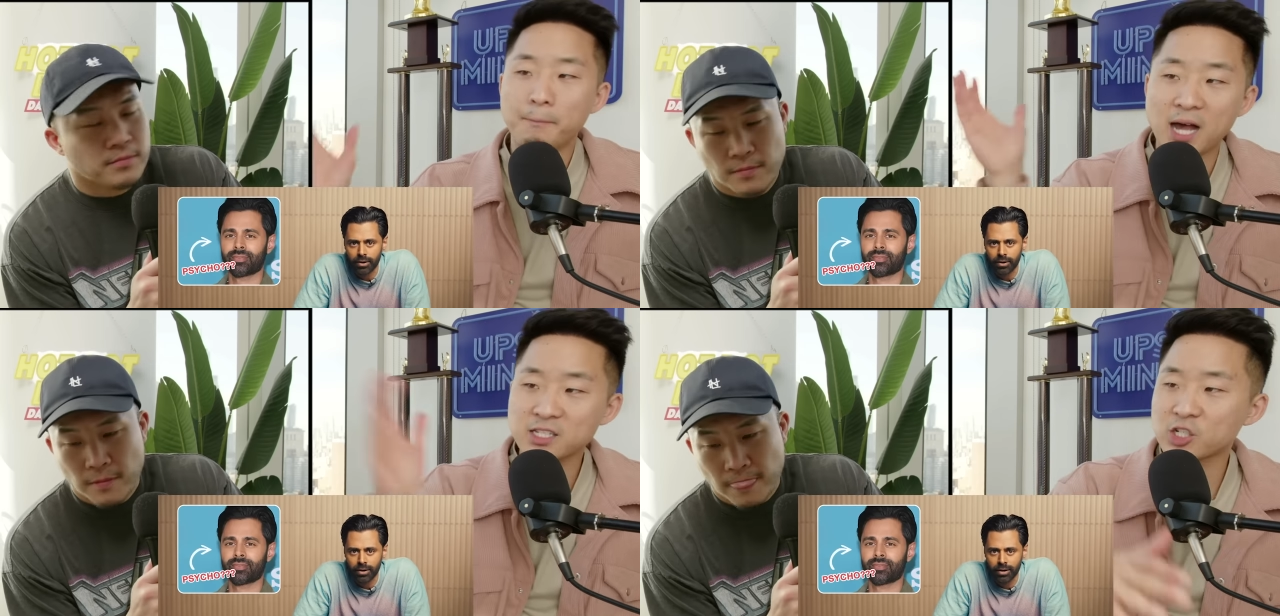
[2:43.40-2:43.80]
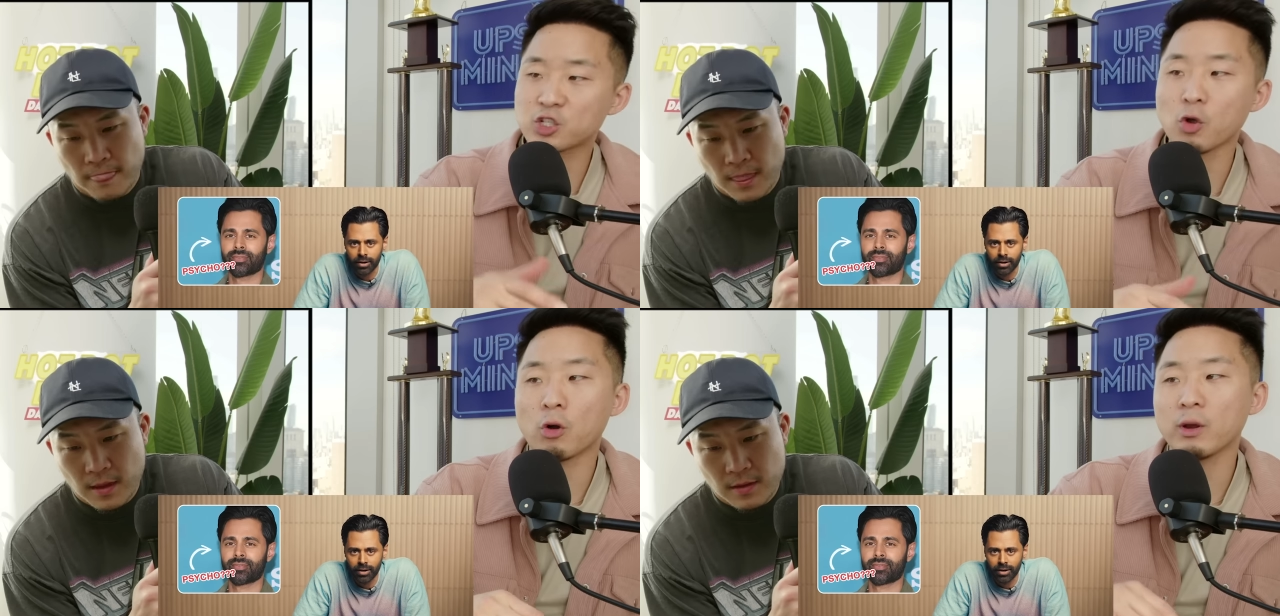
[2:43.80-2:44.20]
Speaker 1: mosque
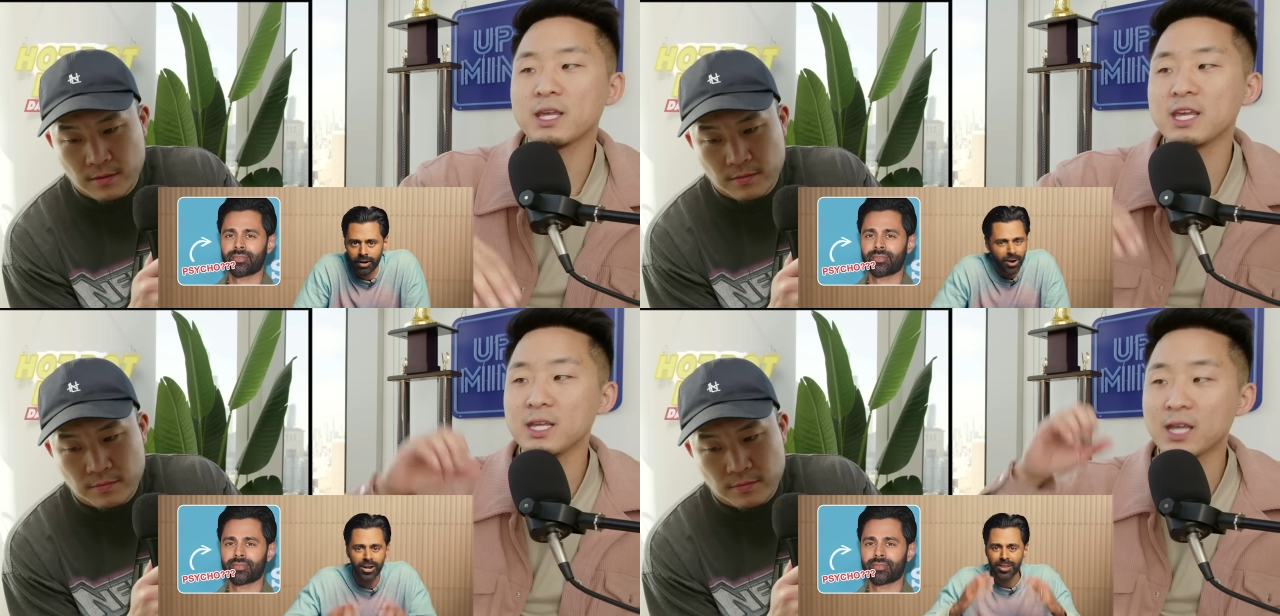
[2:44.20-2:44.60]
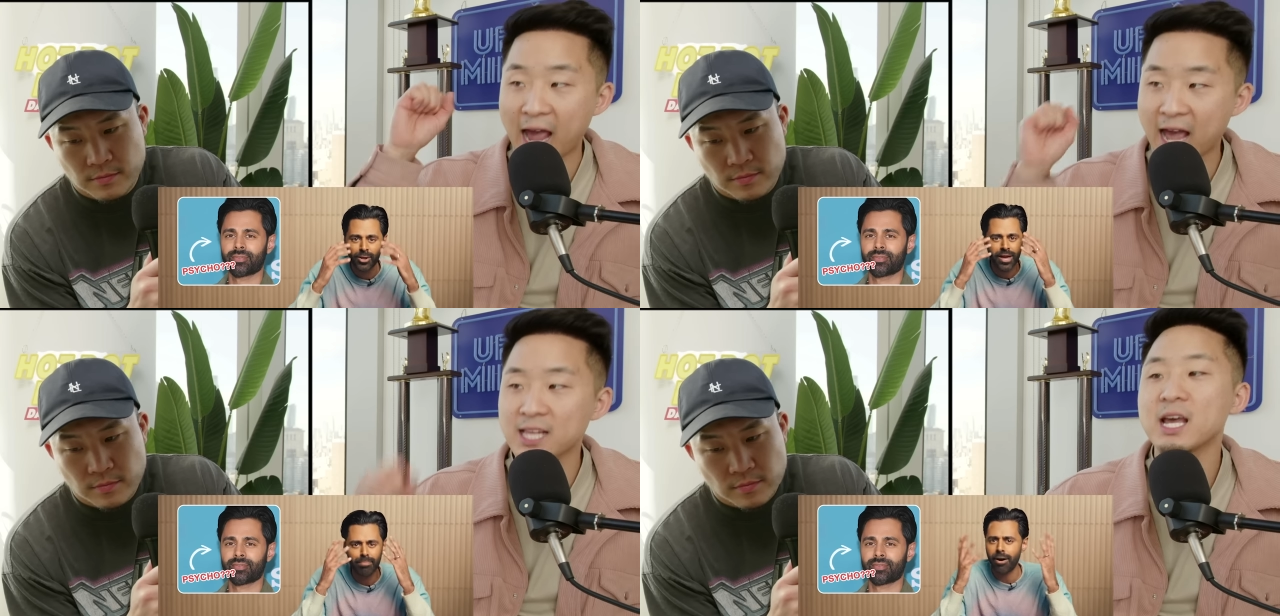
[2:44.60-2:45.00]
story, he
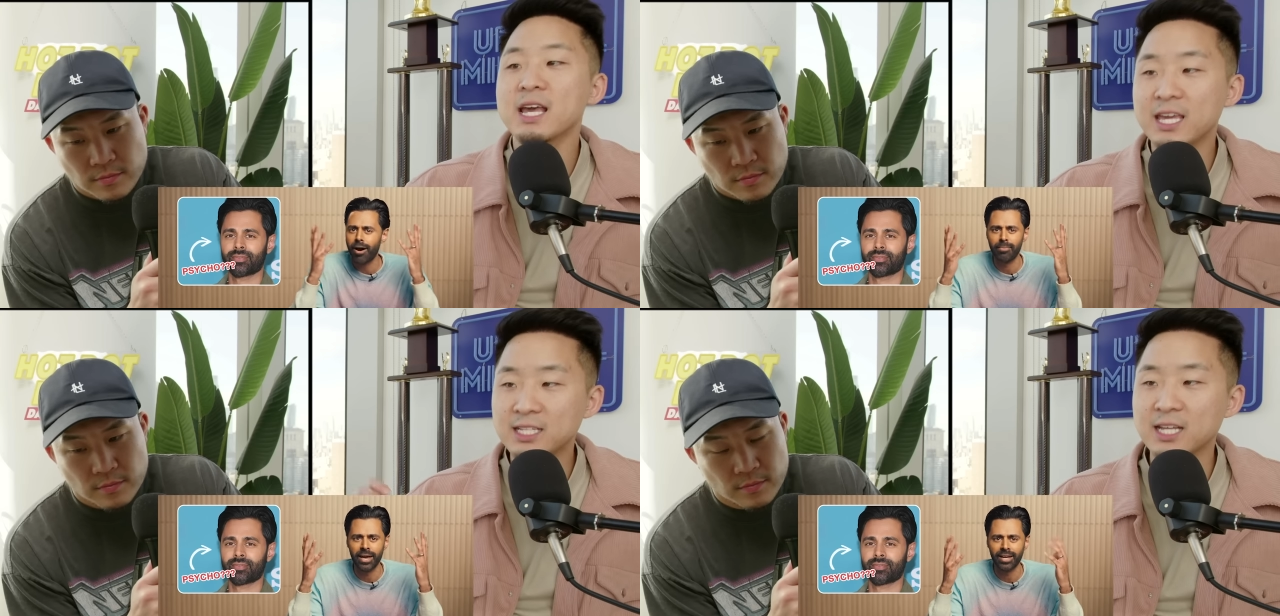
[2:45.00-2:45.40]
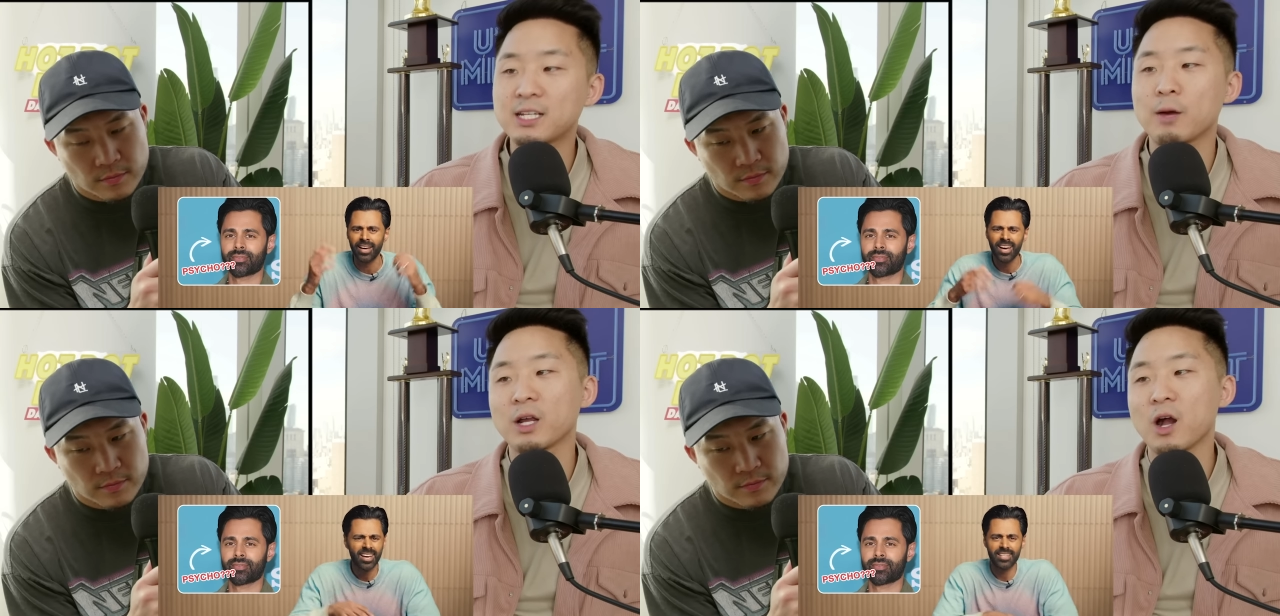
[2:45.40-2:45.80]
has, he
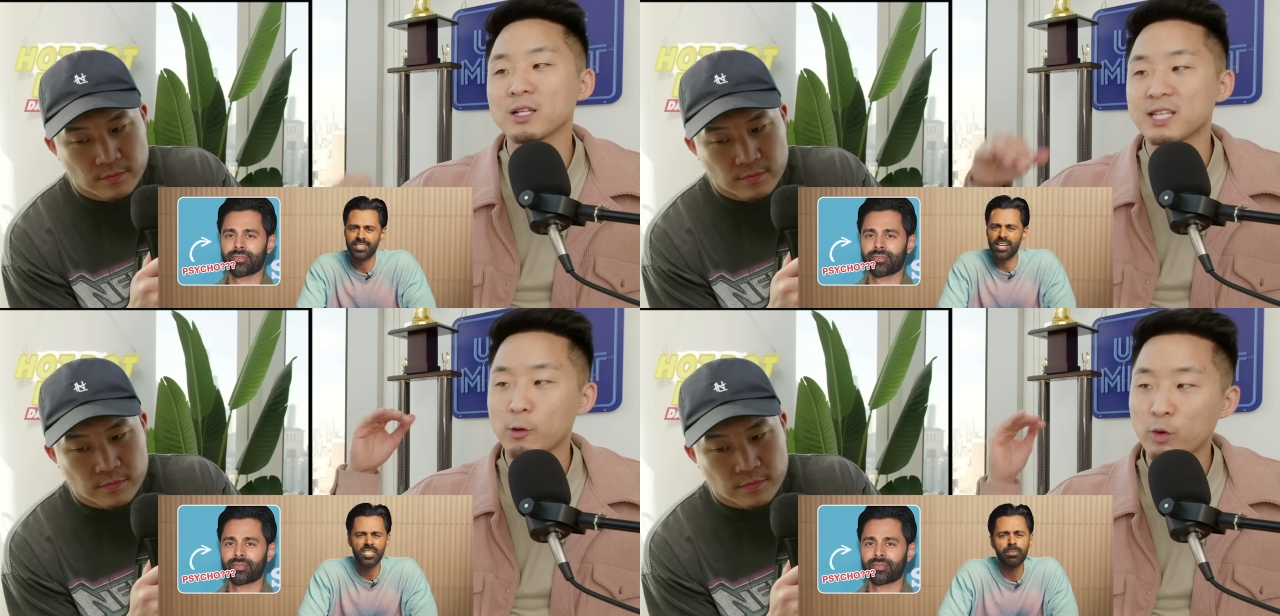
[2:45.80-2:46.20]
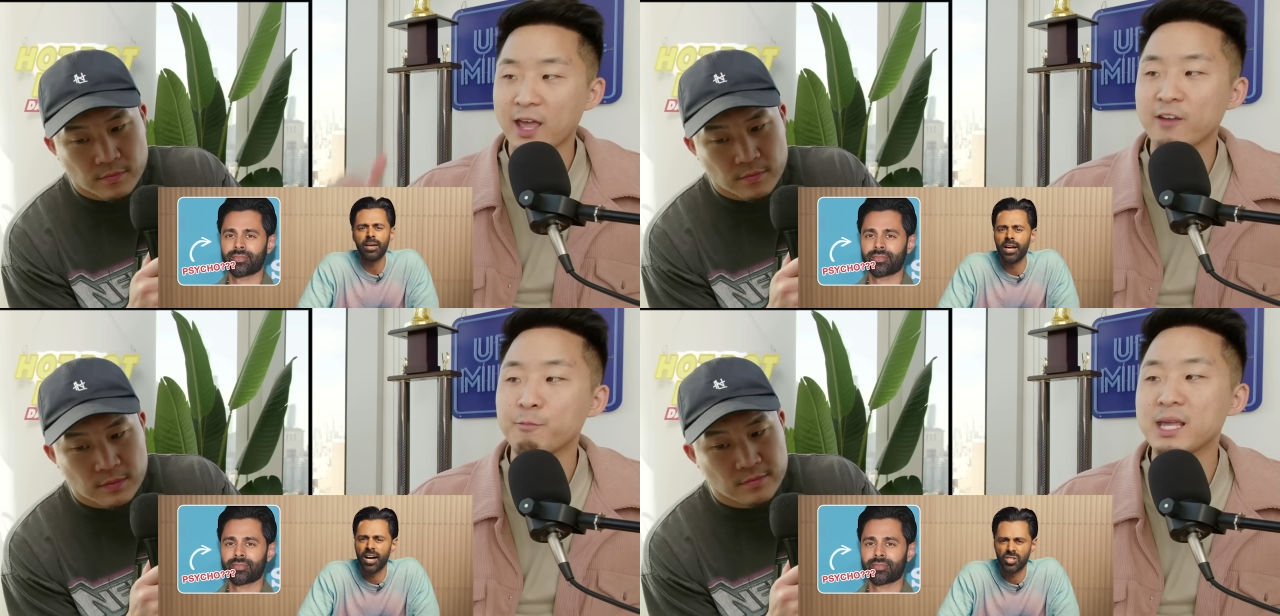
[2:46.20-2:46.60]
did come in contact
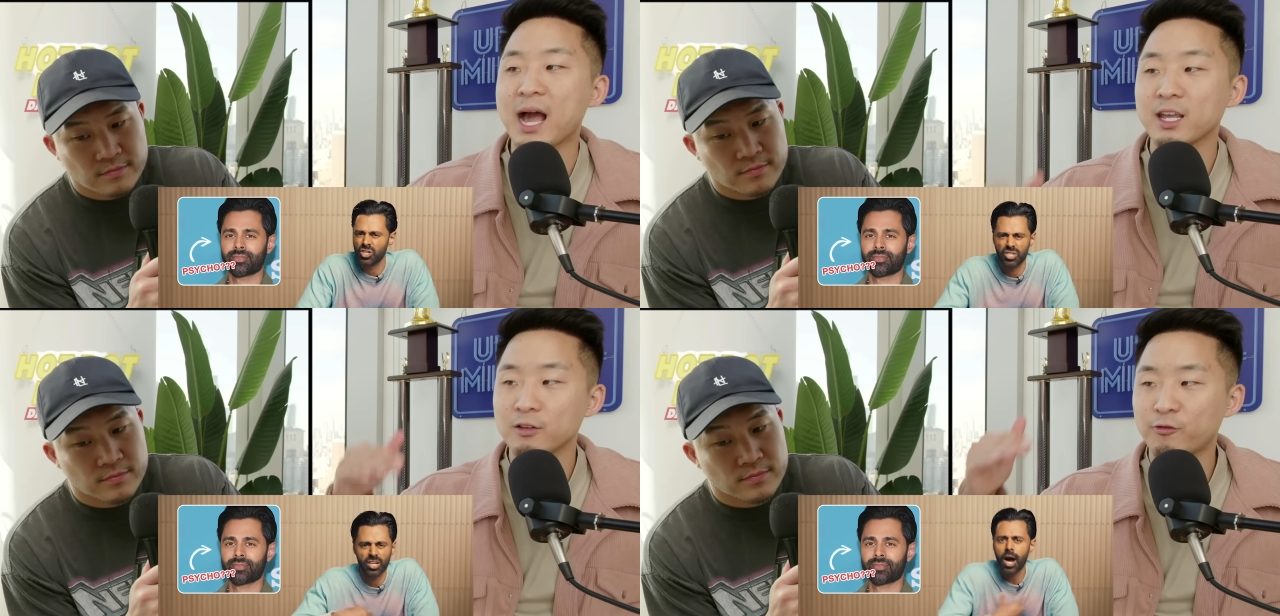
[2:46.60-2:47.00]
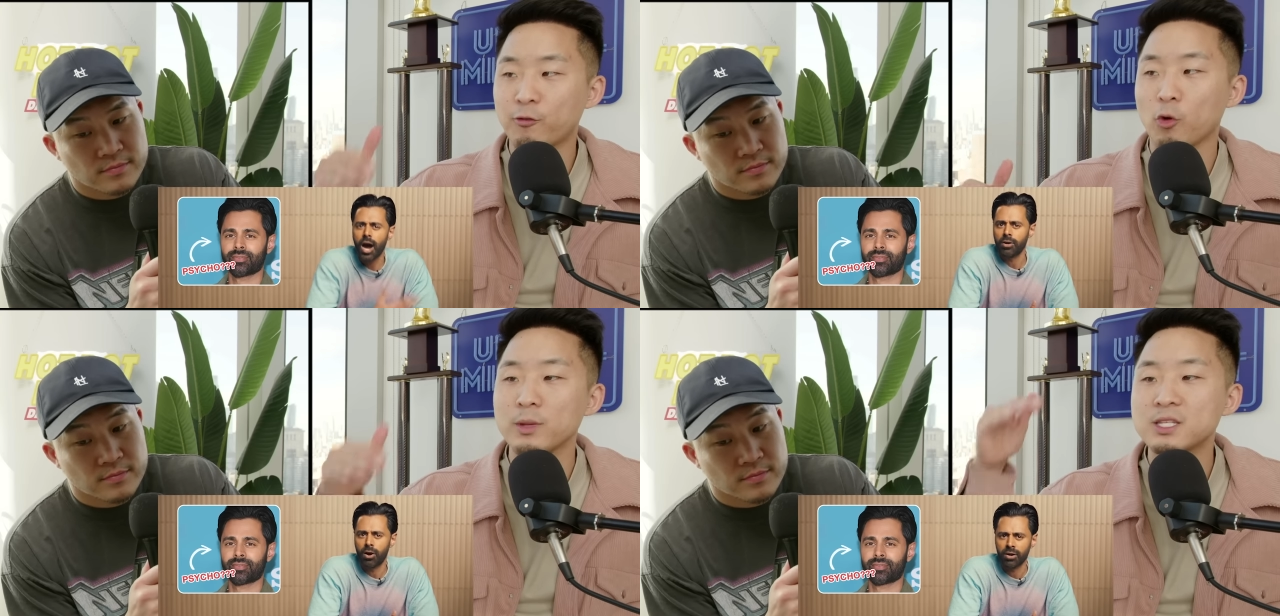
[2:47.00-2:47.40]
with F B I
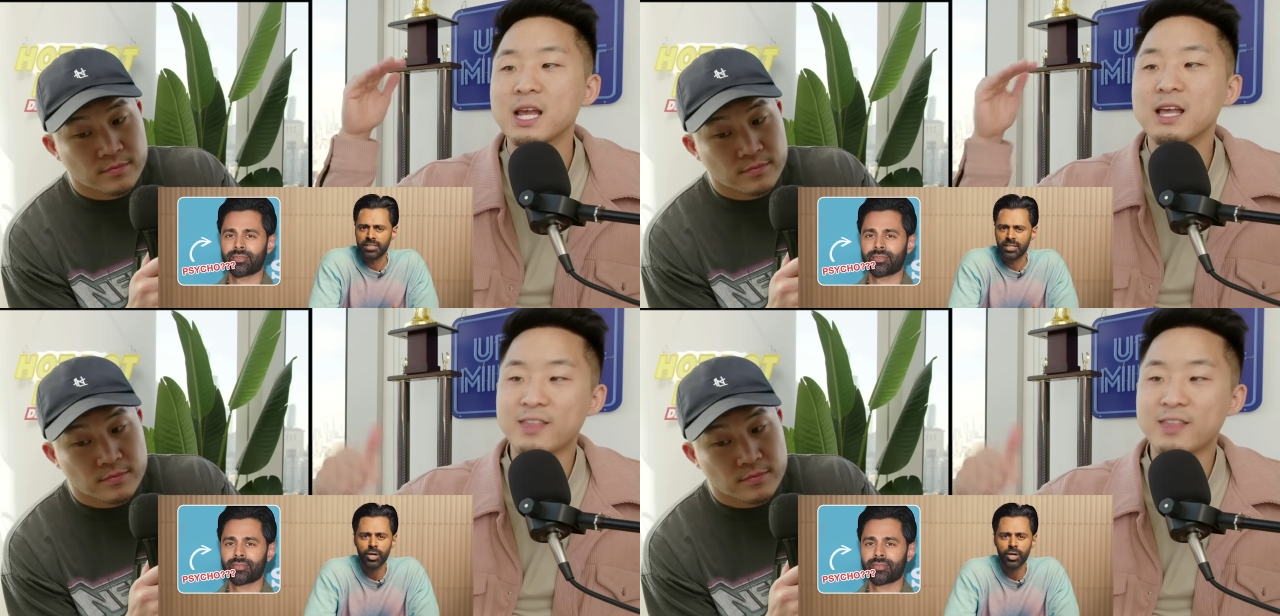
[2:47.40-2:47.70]
informants